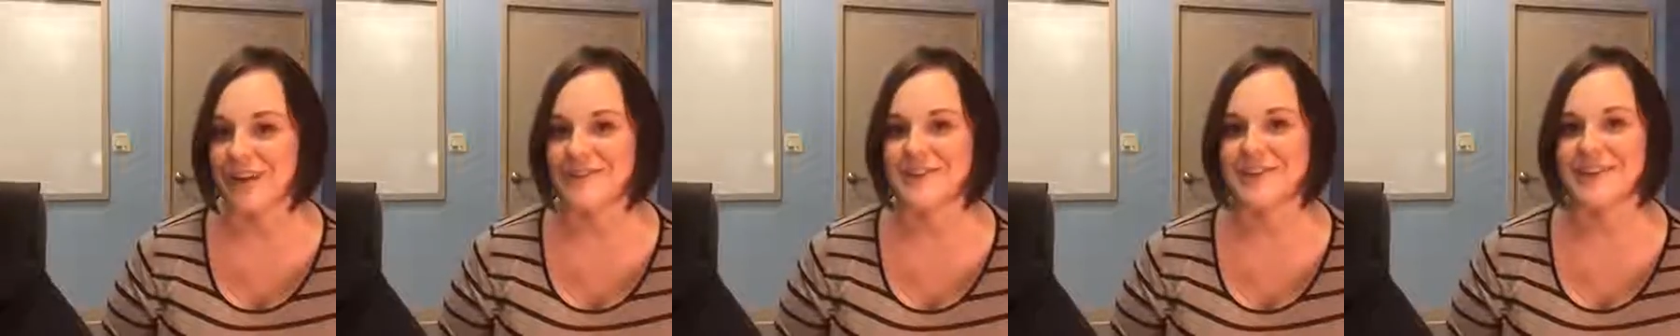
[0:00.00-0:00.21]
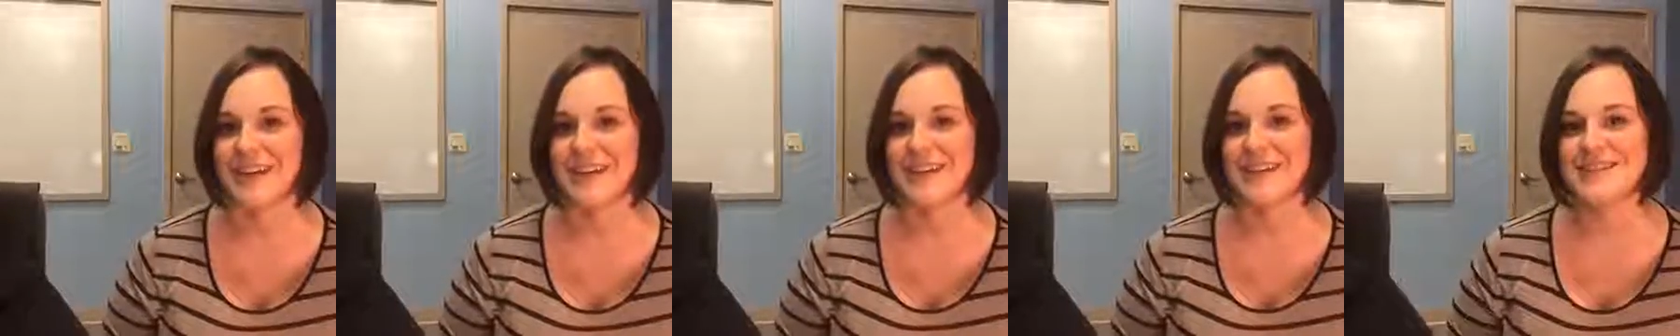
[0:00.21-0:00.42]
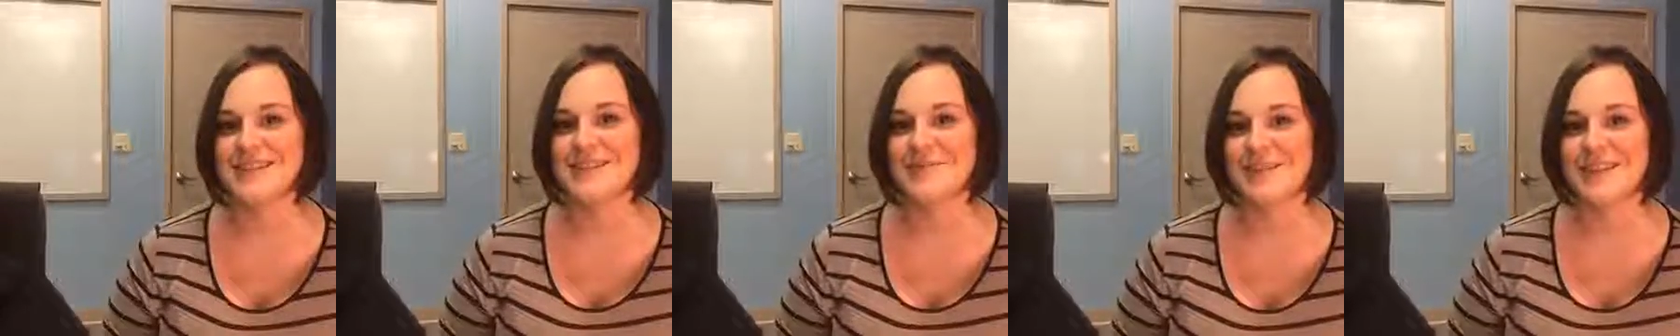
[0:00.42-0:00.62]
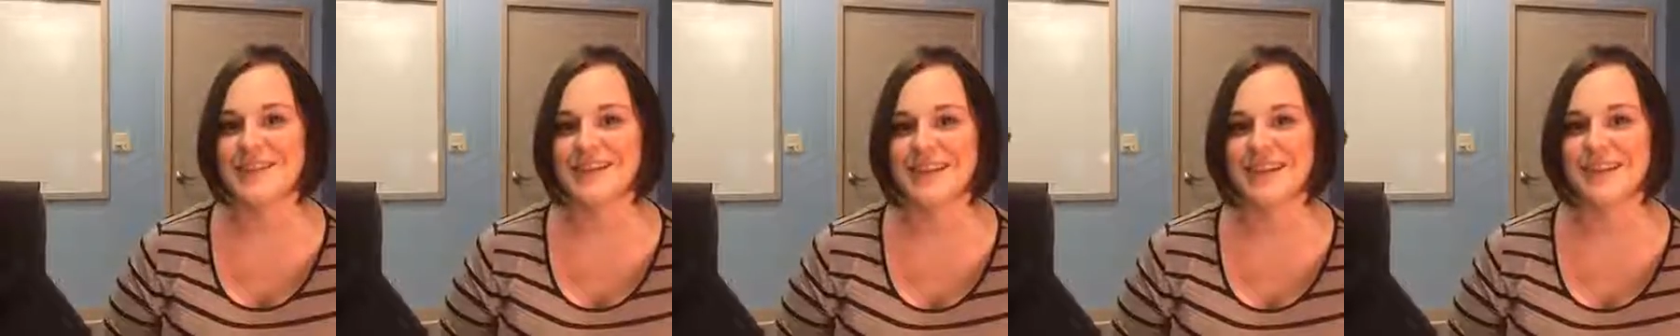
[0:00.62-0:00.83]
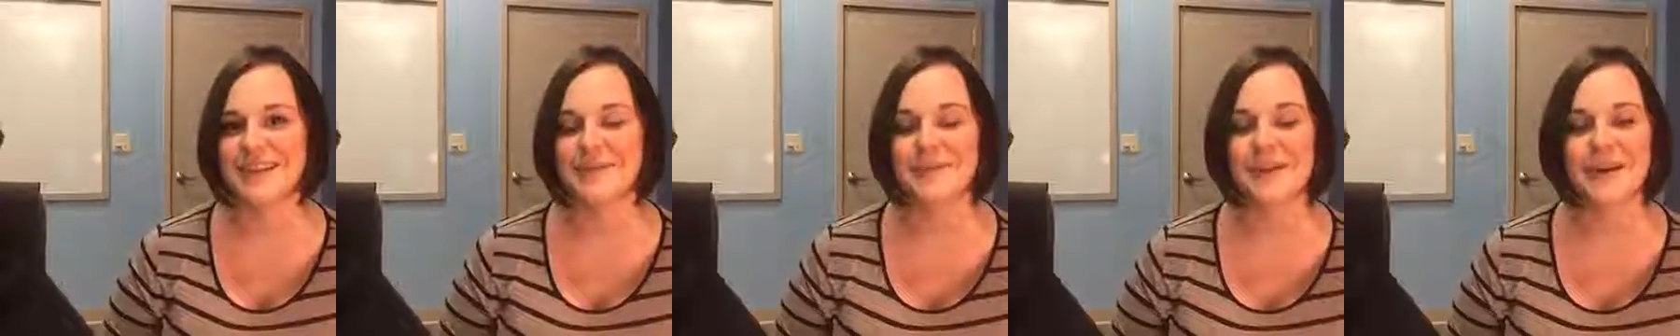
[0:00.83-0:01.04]
science I'm
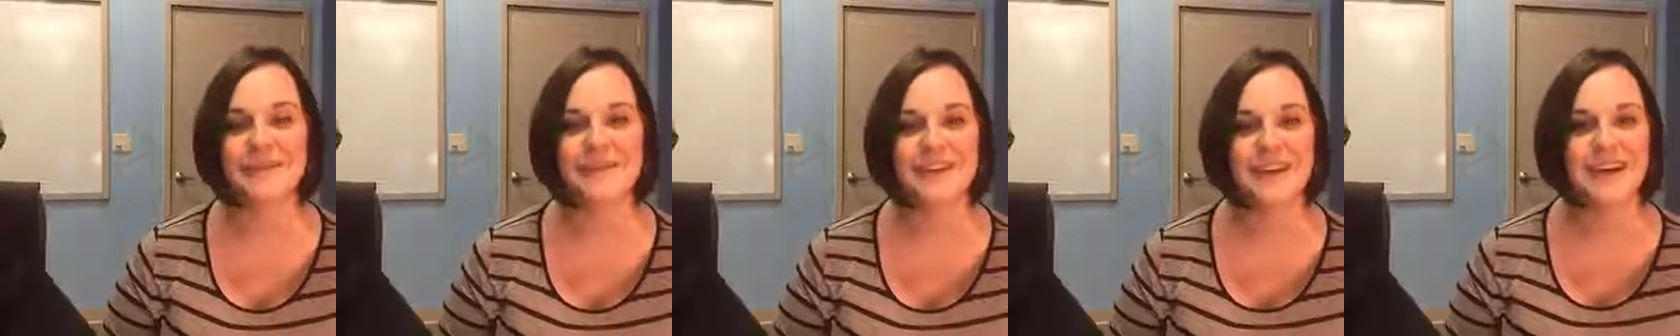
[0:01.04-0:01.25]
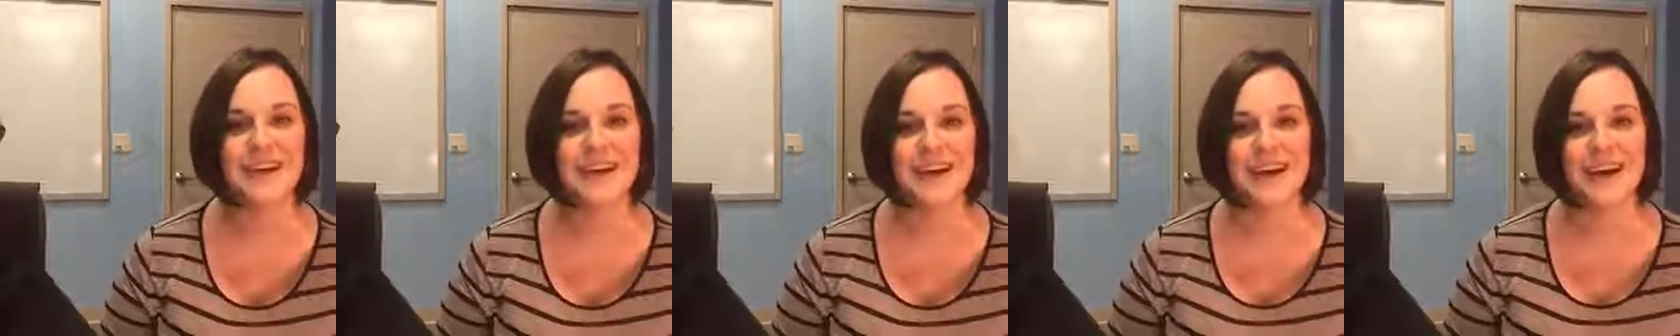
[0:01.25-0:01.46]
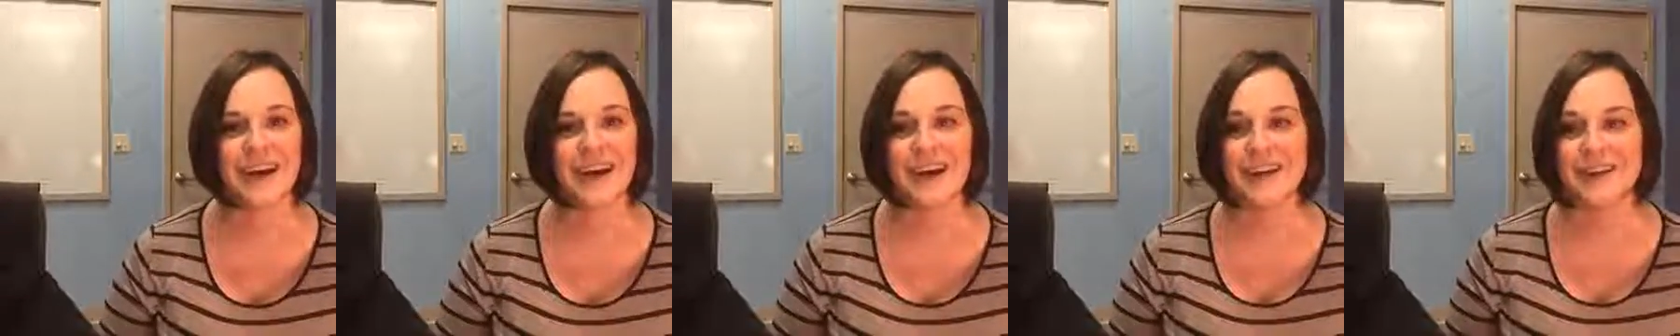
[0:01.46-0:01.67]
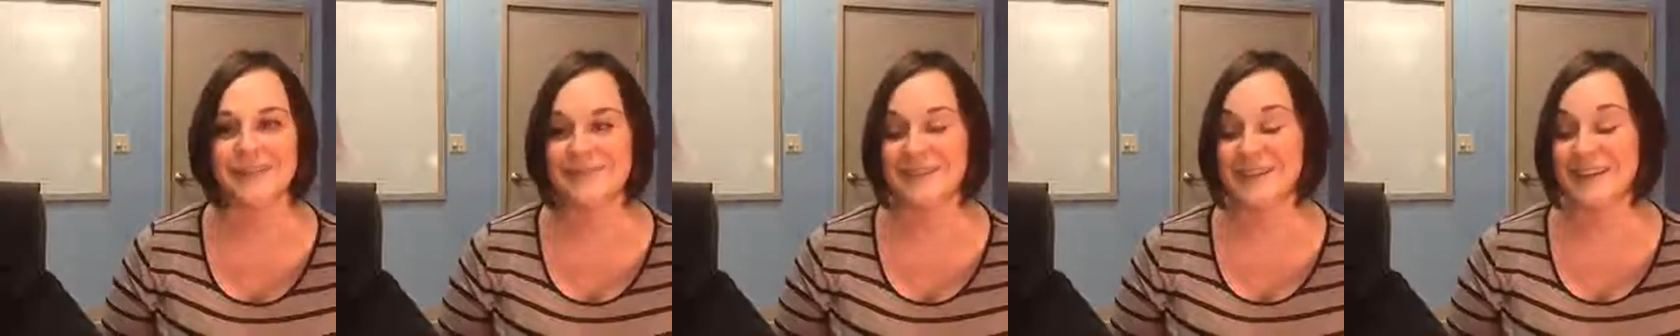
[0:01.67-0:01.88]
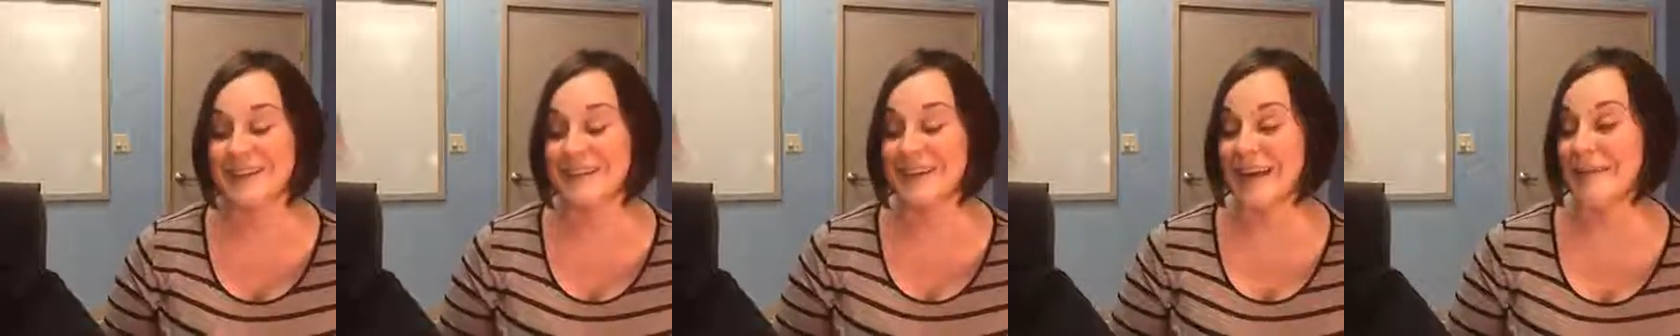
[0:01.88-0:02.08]
excited about,
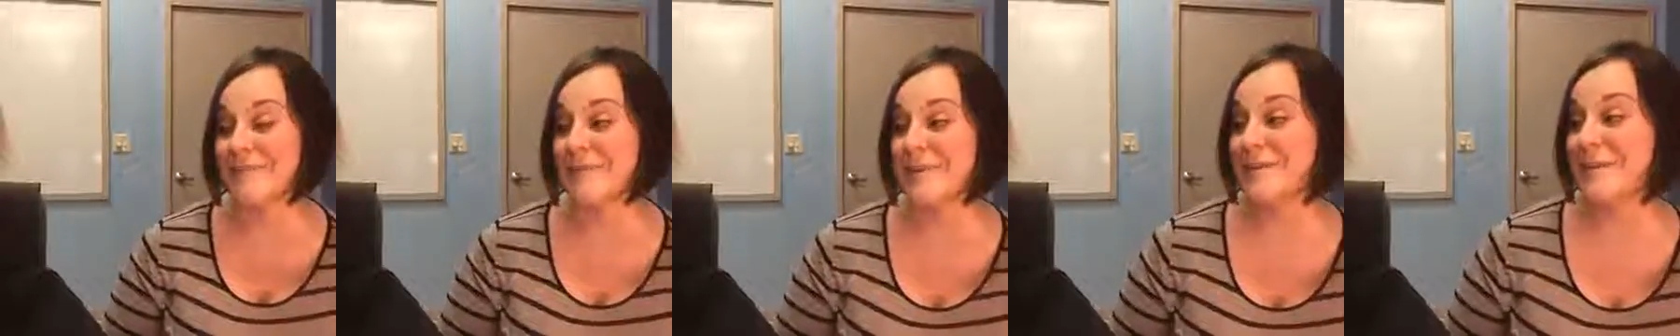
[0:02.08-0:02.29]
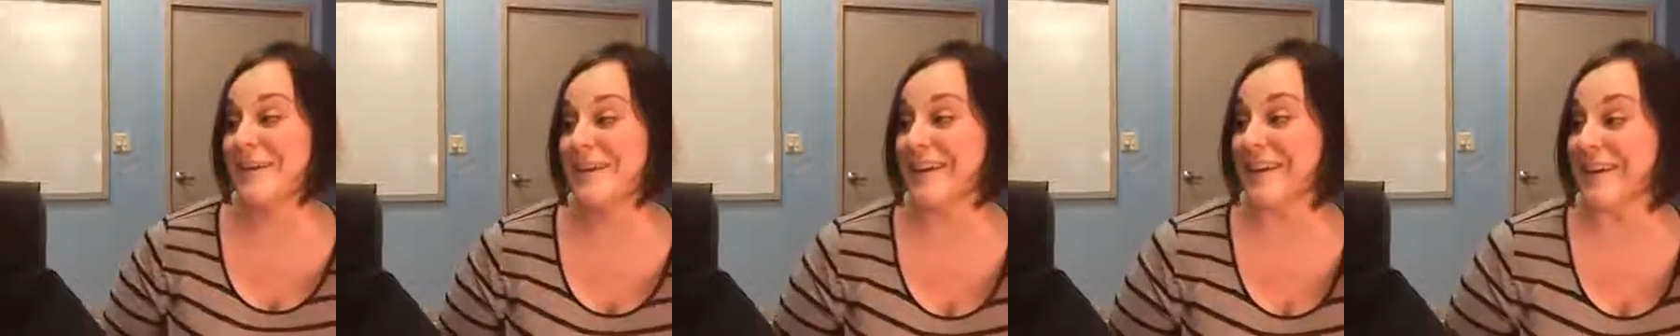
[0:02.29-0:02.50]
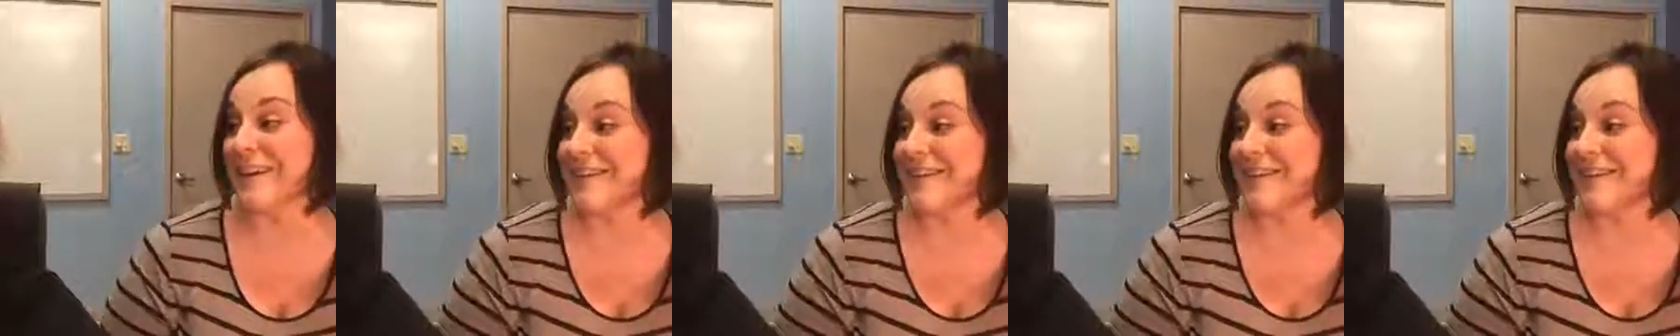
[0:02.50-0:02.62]
and happy to be here.